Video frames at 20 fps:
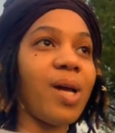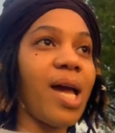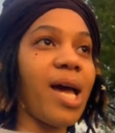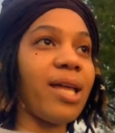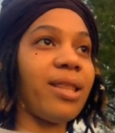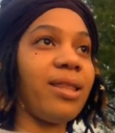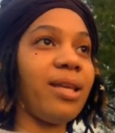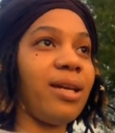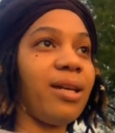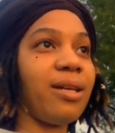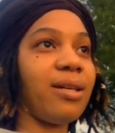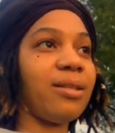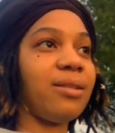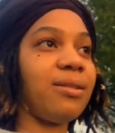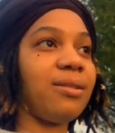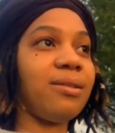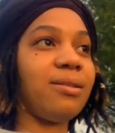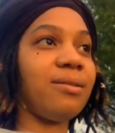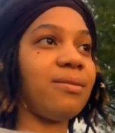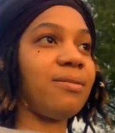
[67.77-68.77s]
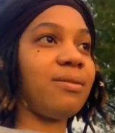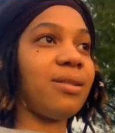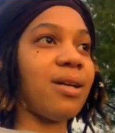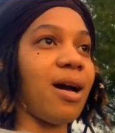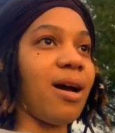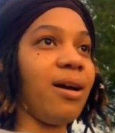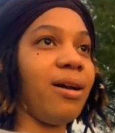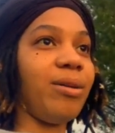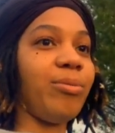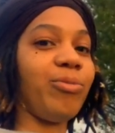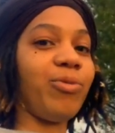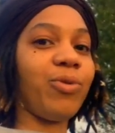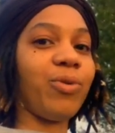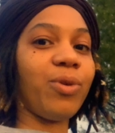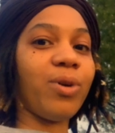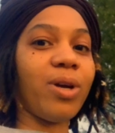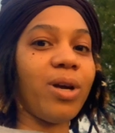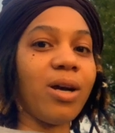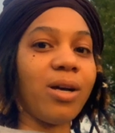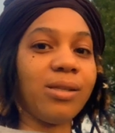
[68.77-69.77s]
I think it's time
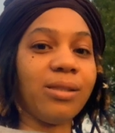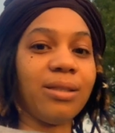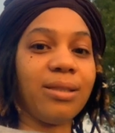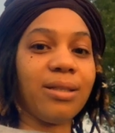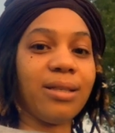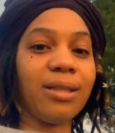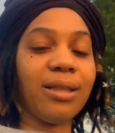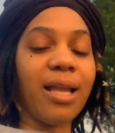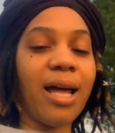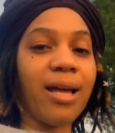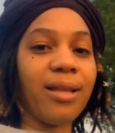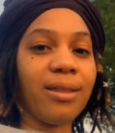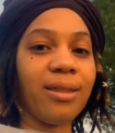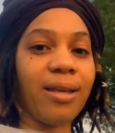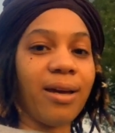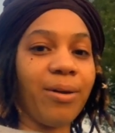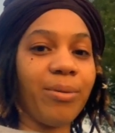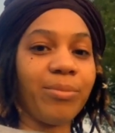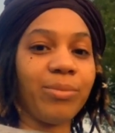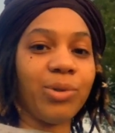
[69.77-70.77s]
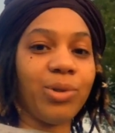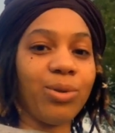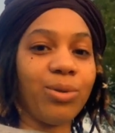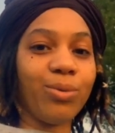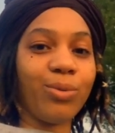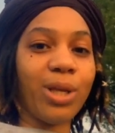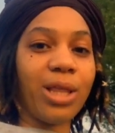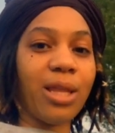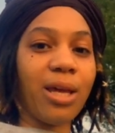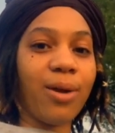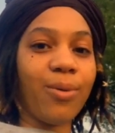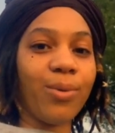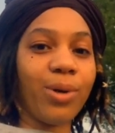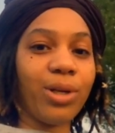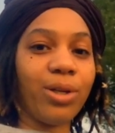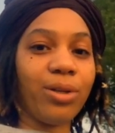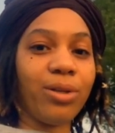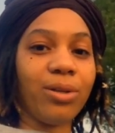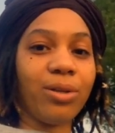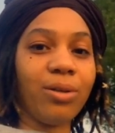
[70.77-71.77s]
for us to let them do what they
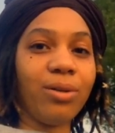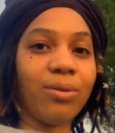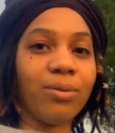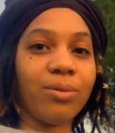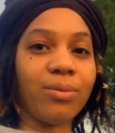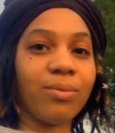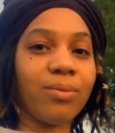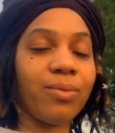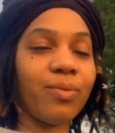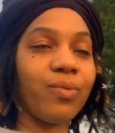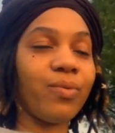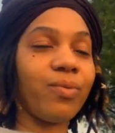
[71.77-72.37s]
want to do.